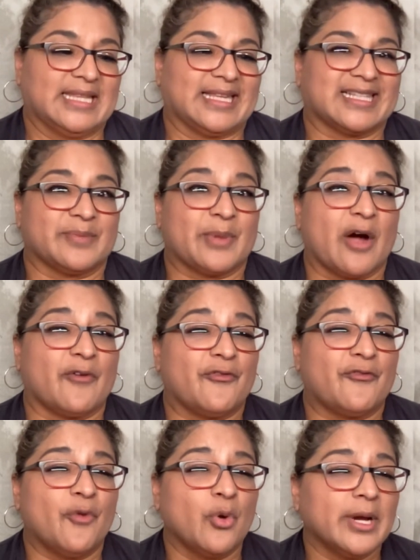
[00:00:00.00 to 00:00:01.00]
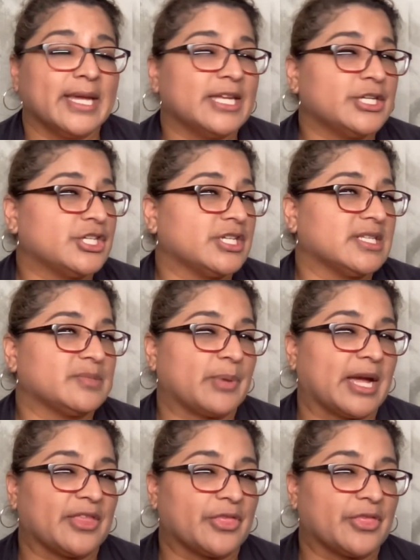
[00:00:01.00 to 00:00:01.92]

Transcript: that's about 4 inches by